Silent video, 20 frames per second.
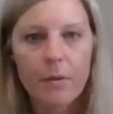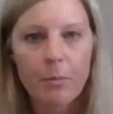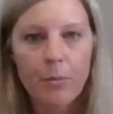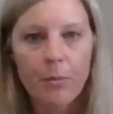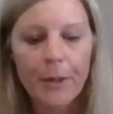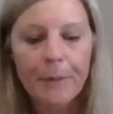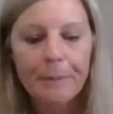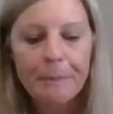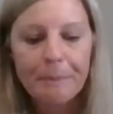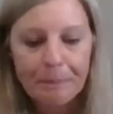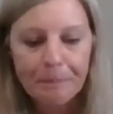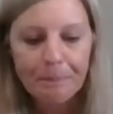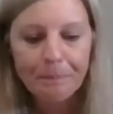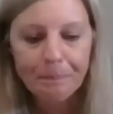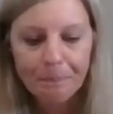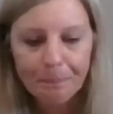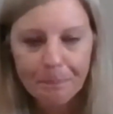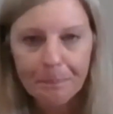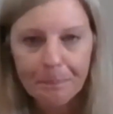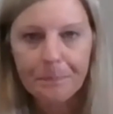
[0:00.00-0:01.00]

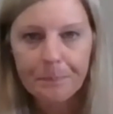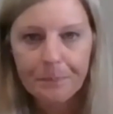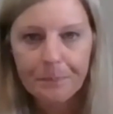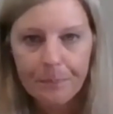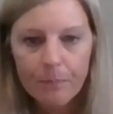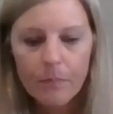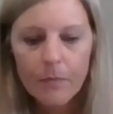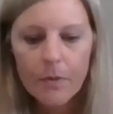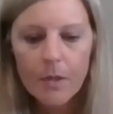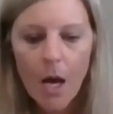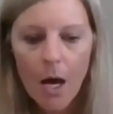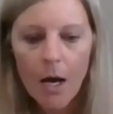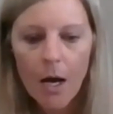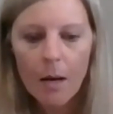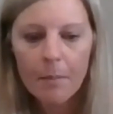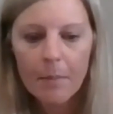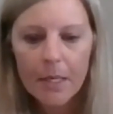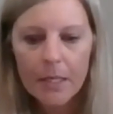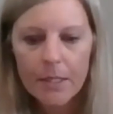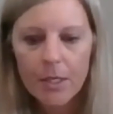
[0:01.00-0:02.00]

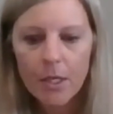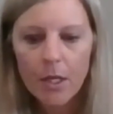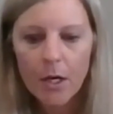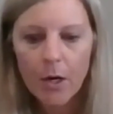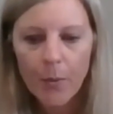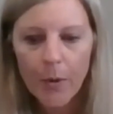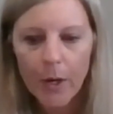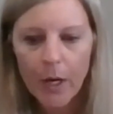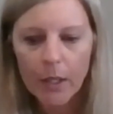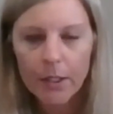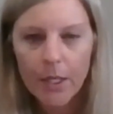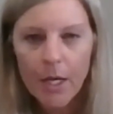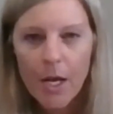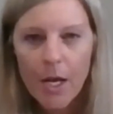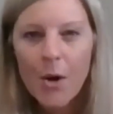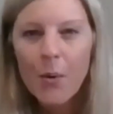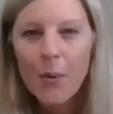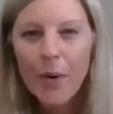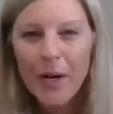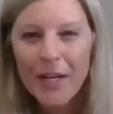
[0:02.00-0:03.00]
input into their world,
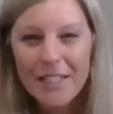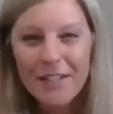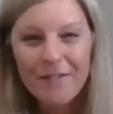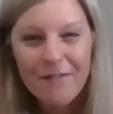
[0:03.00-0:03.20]
right?